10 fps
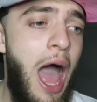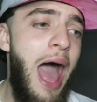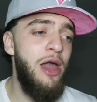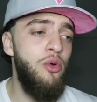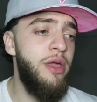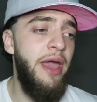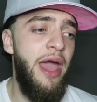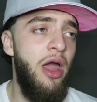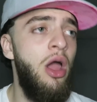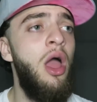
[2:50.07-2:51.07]
I don't
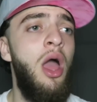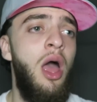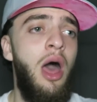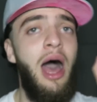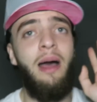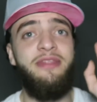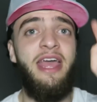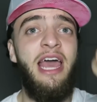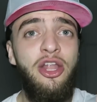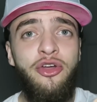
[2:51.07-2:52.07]
care. Uh, the
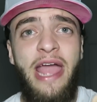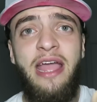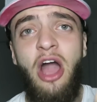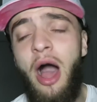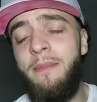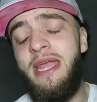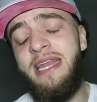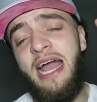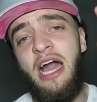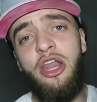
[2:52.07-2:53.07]
Hiller gang got me
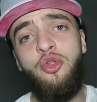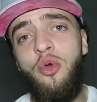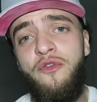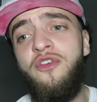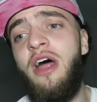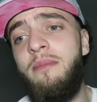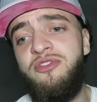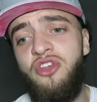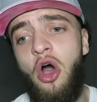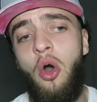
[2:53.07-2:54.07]
and I gotta do it for them,
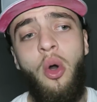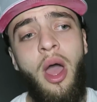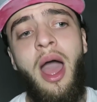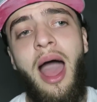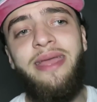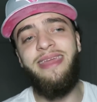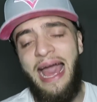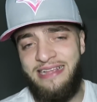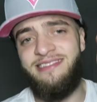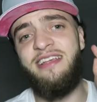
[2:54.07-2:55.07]
so
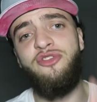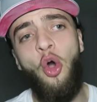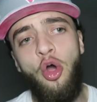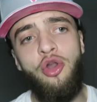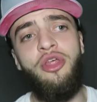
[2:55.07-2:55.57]
Yes, let's order